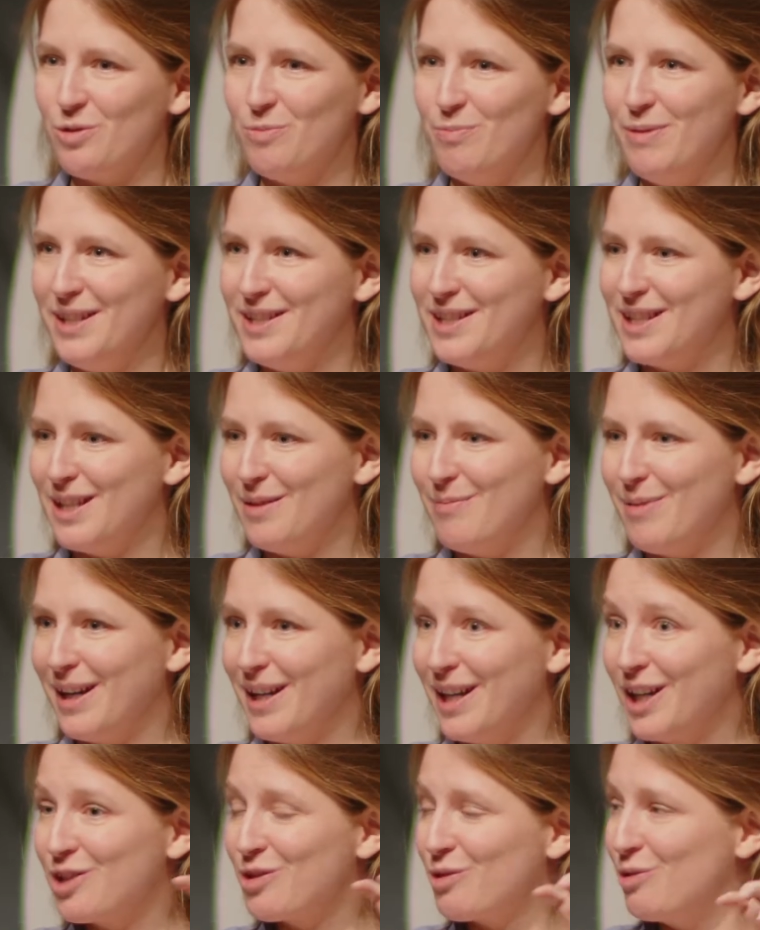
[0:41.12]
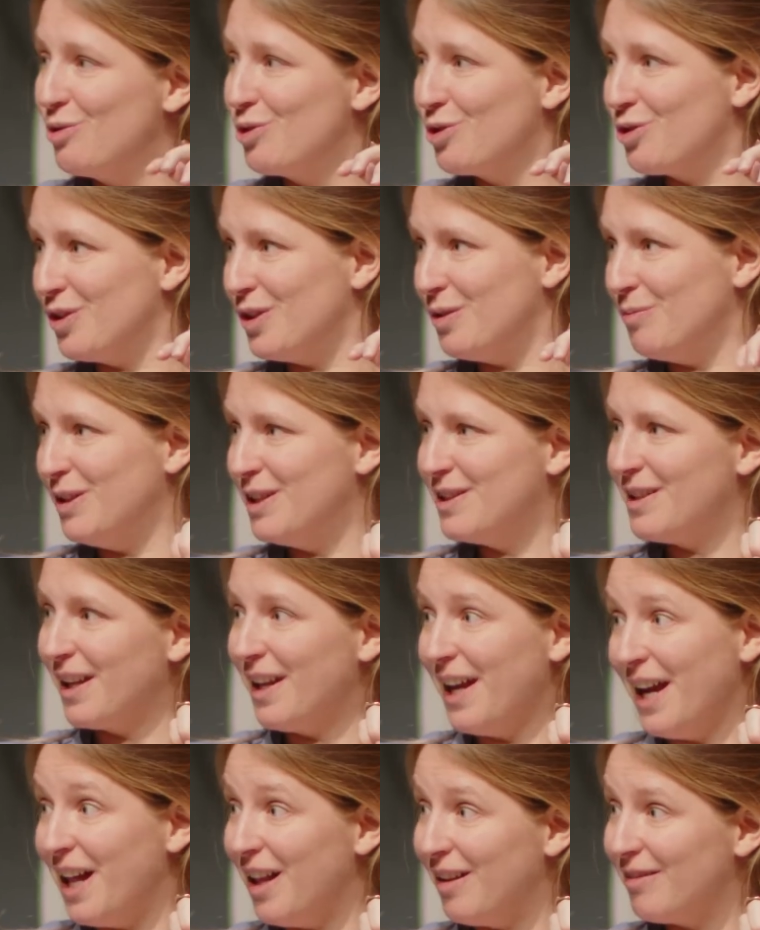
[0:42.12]
basically by exclusion, it means
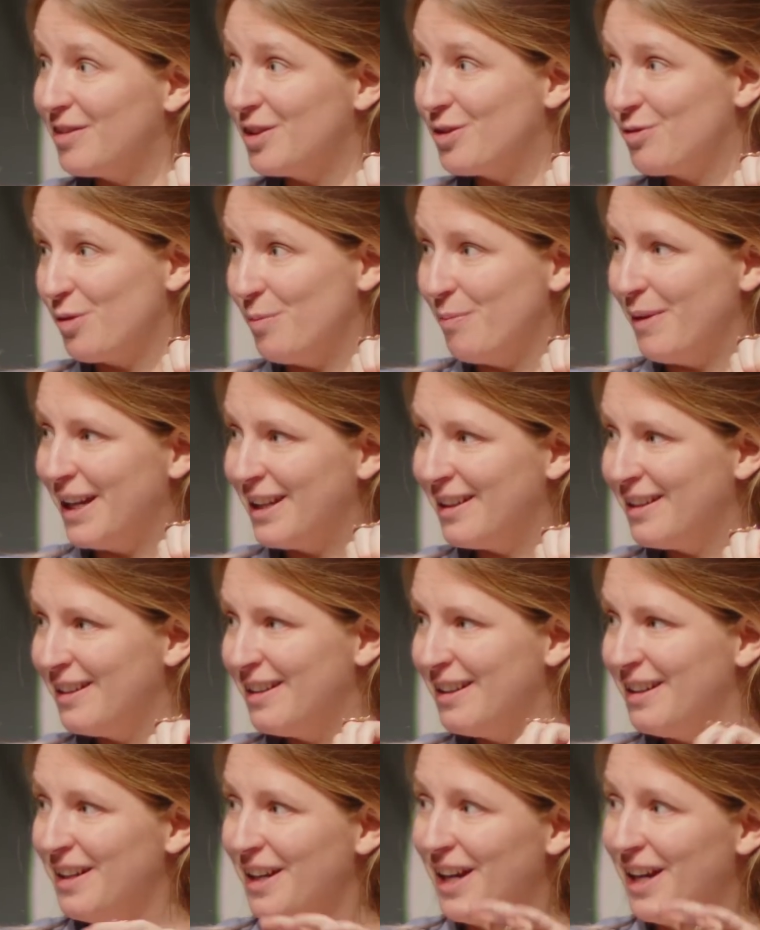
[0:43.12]
that health is for men